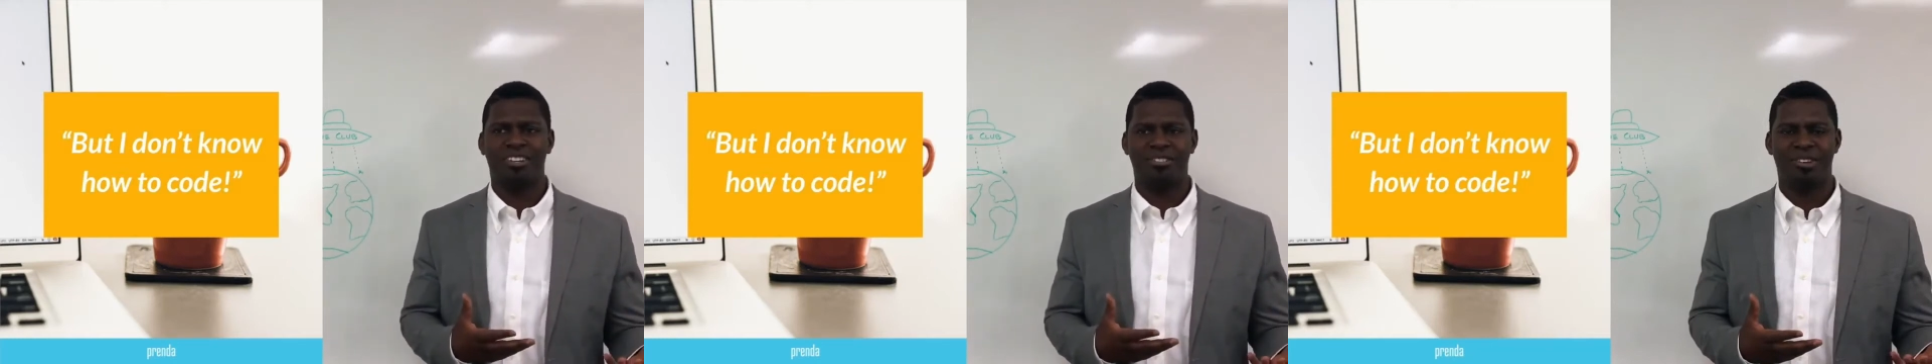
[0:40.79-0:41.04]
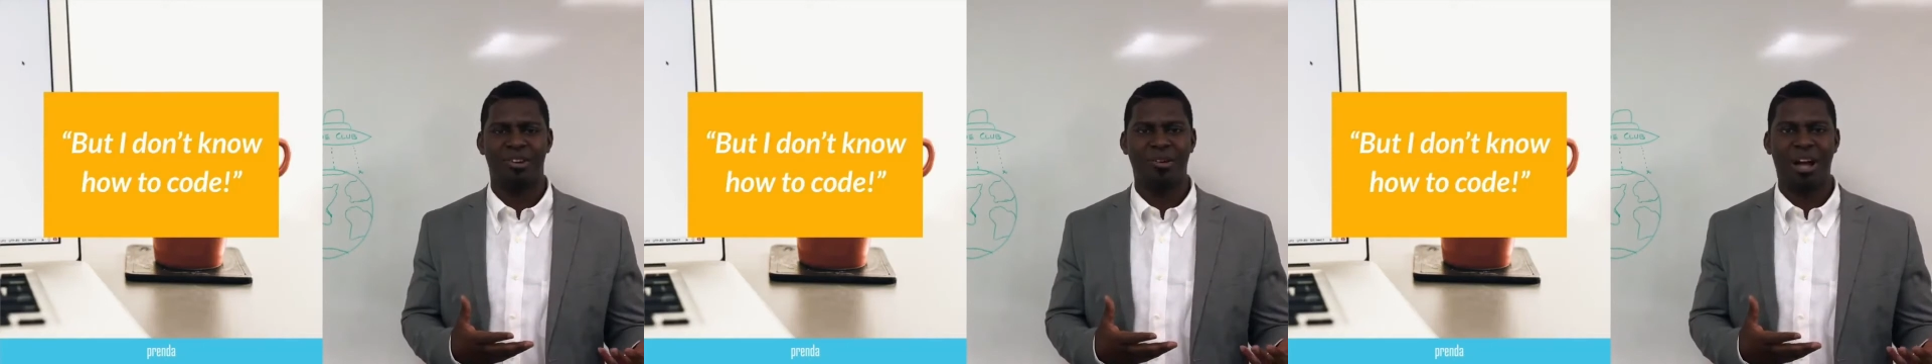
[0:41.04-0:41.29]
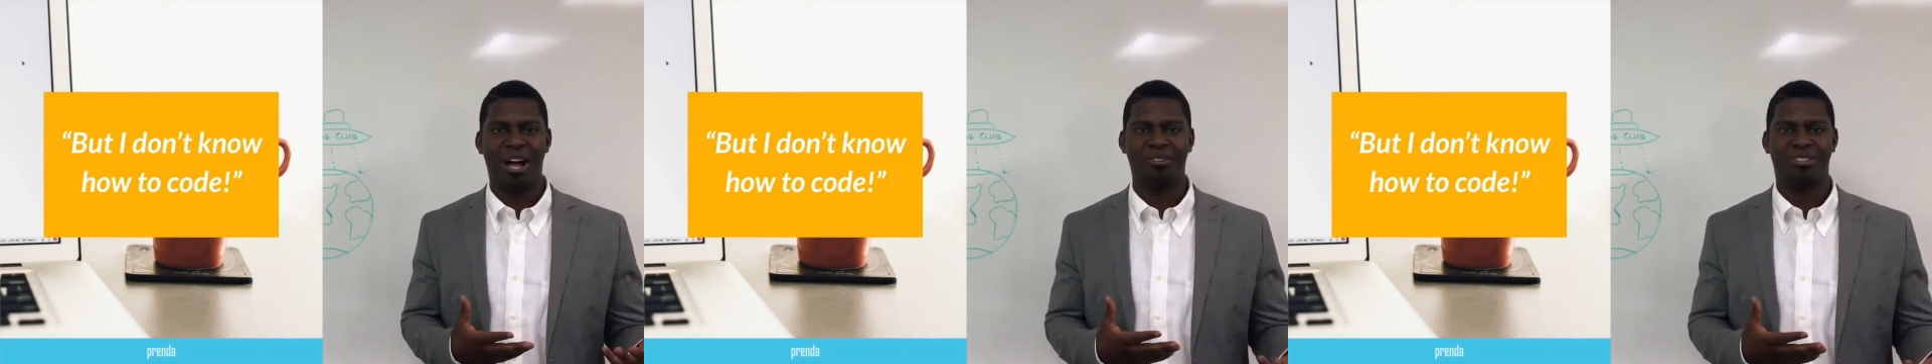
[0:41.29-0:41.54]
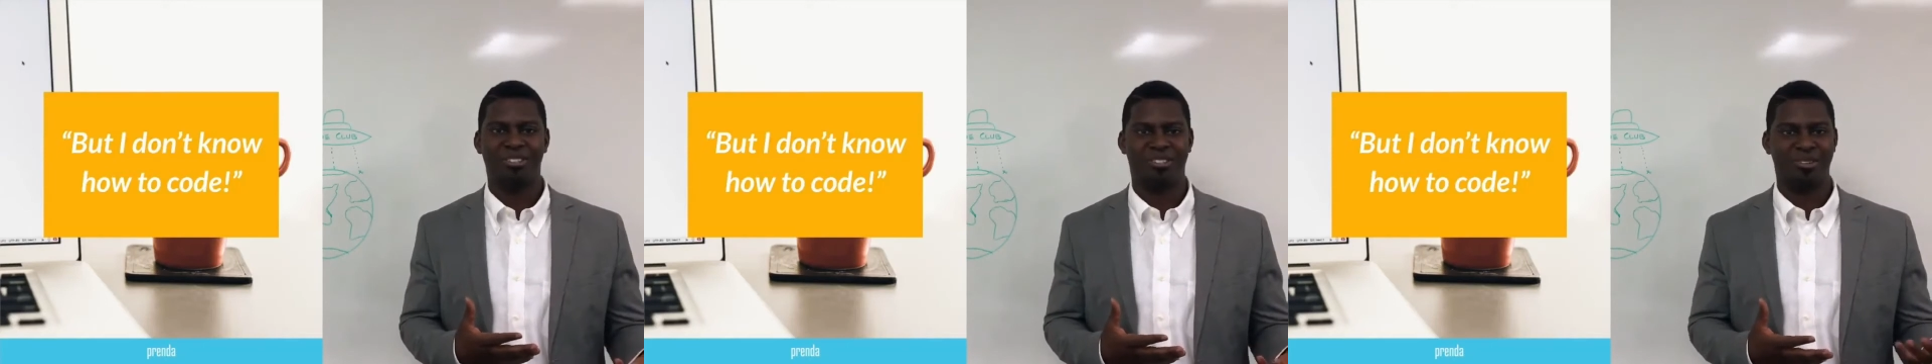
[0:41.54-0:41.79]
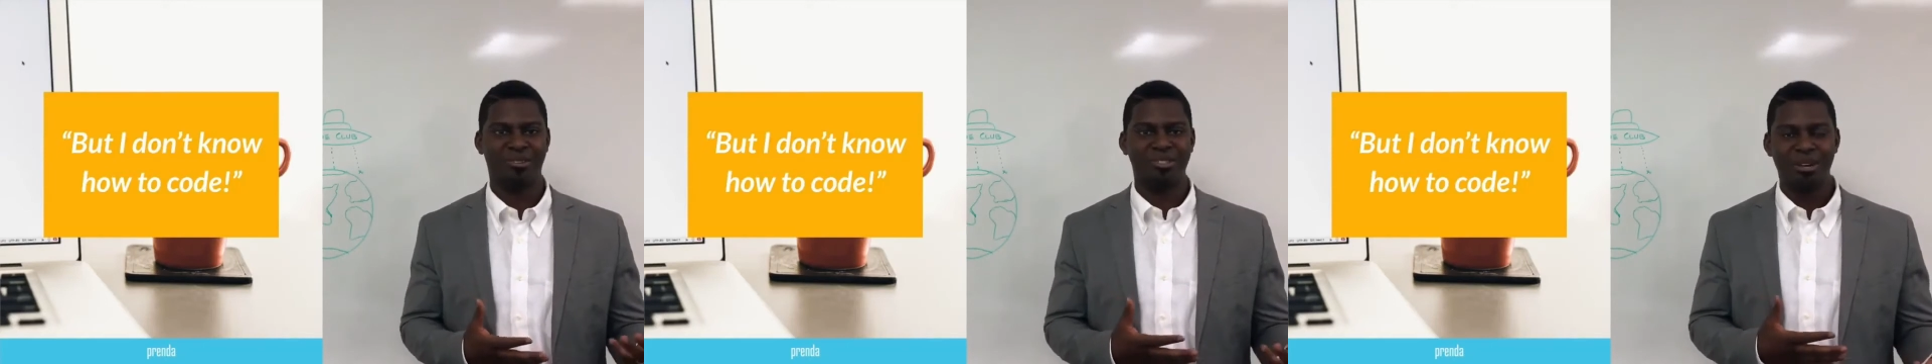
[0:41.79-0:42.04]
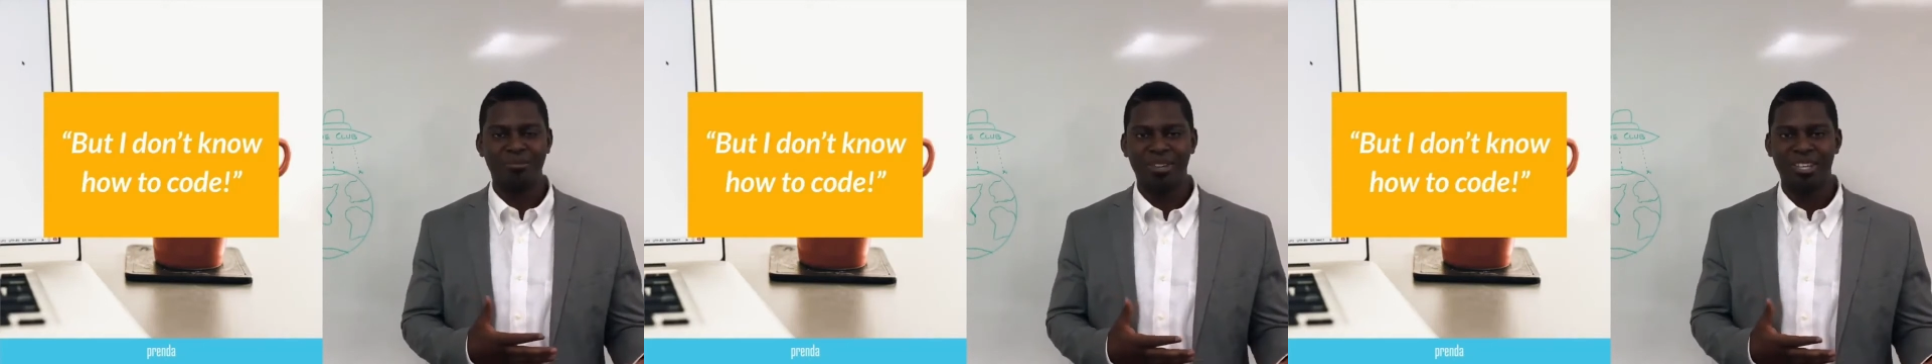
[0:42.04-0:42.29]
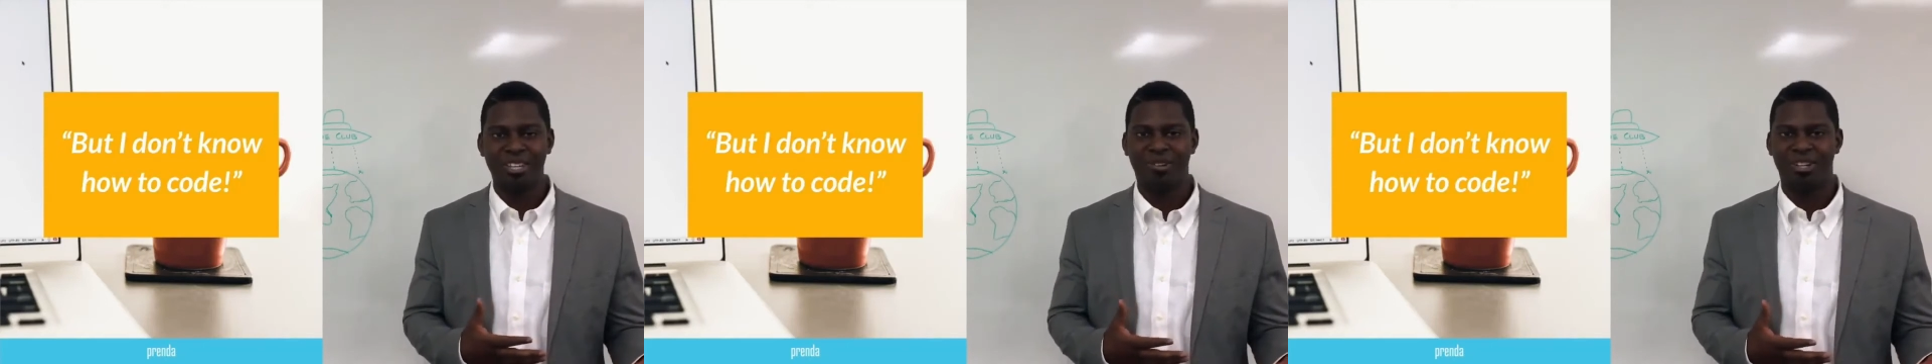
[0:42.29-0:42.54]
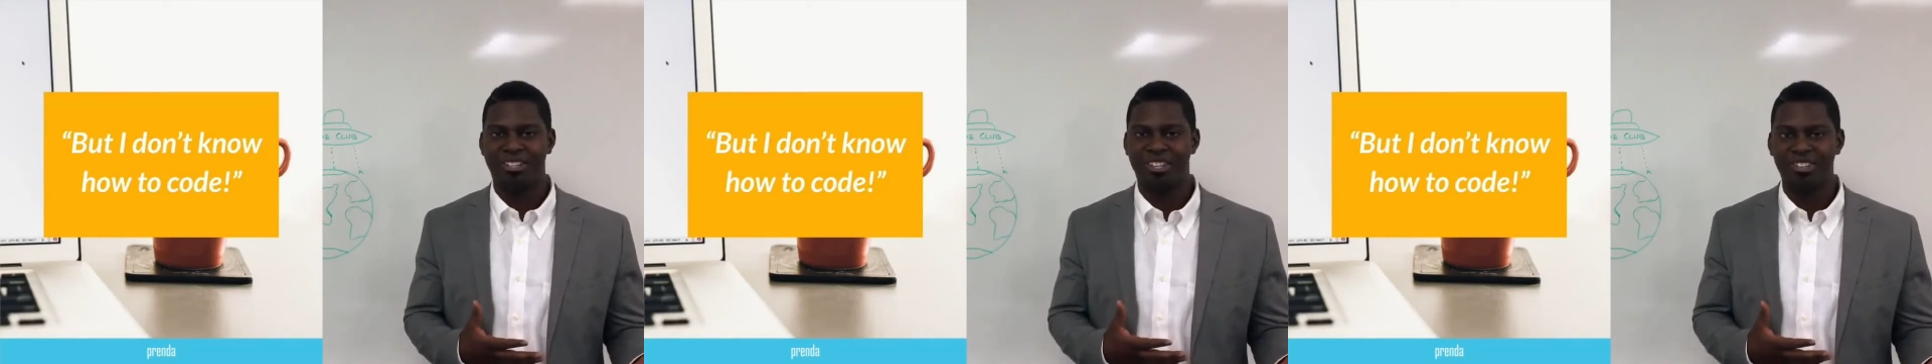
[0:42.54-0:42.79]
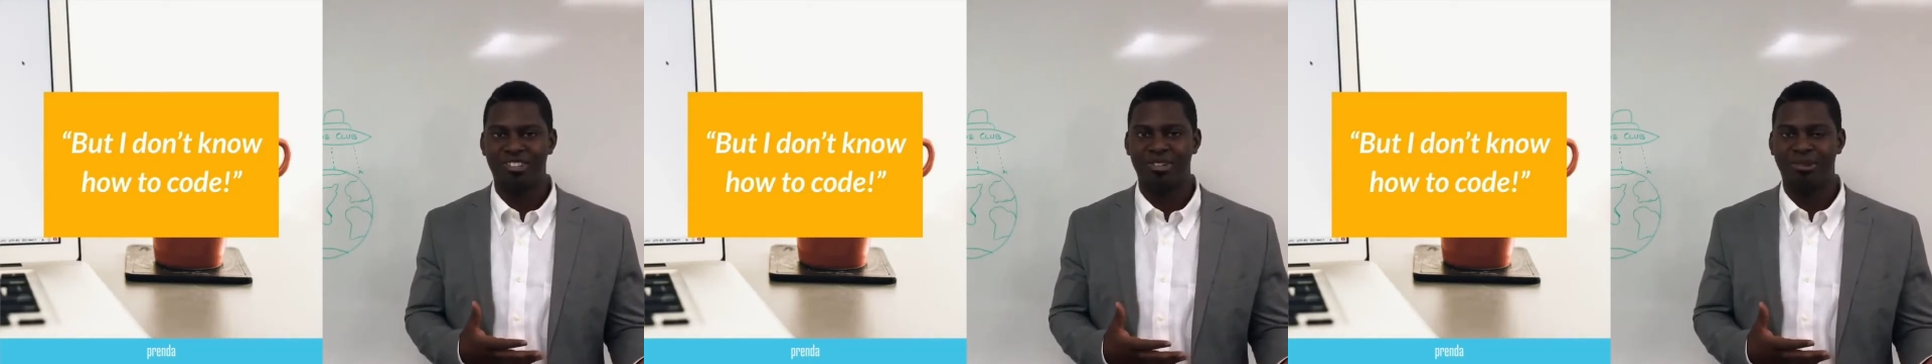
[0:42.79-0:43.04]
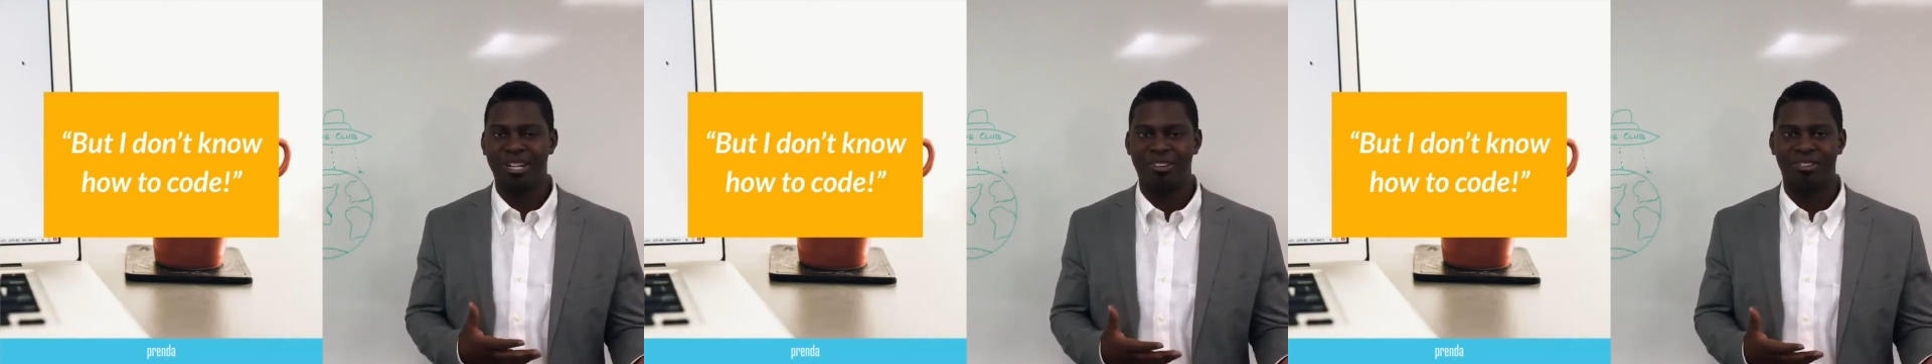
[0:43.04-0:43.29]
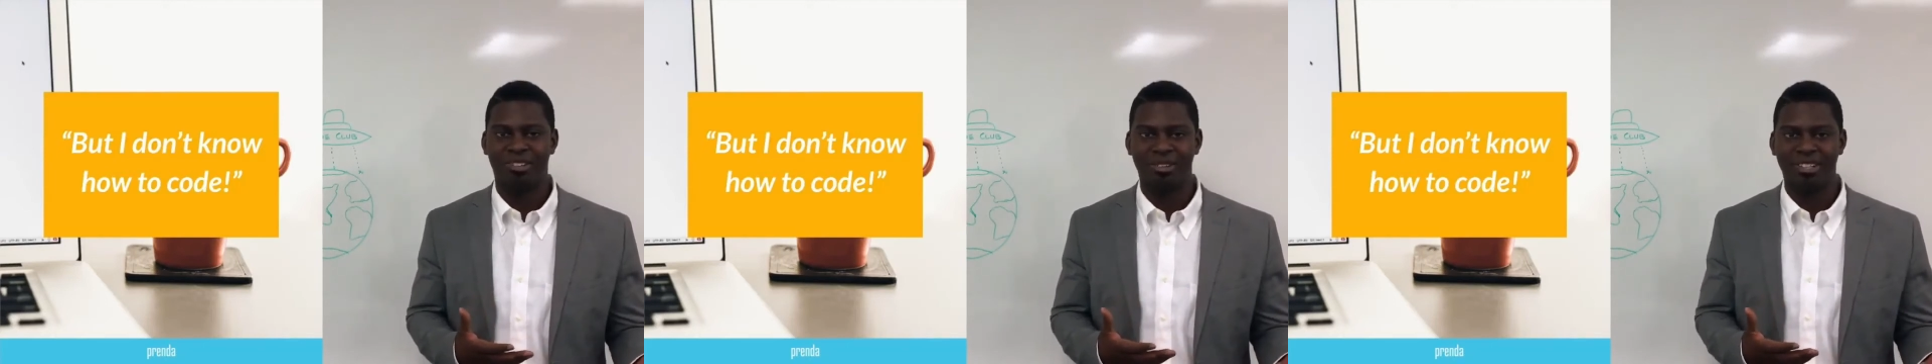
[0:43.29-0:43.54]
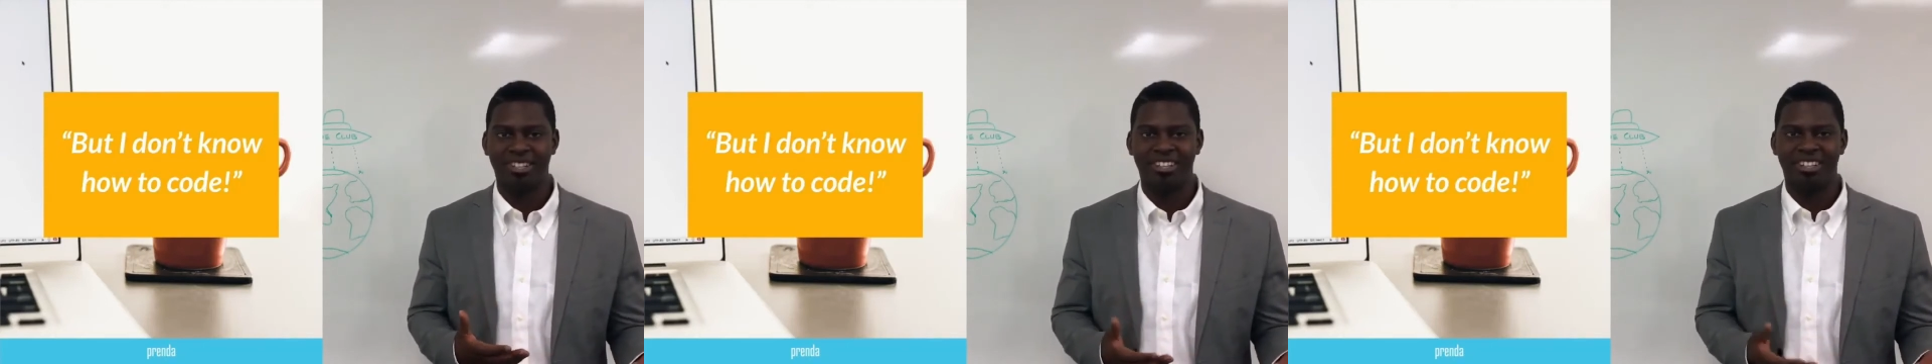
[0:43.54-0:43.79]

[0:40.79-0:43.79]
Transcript: know how to do something if you're going to teach someone how to do it?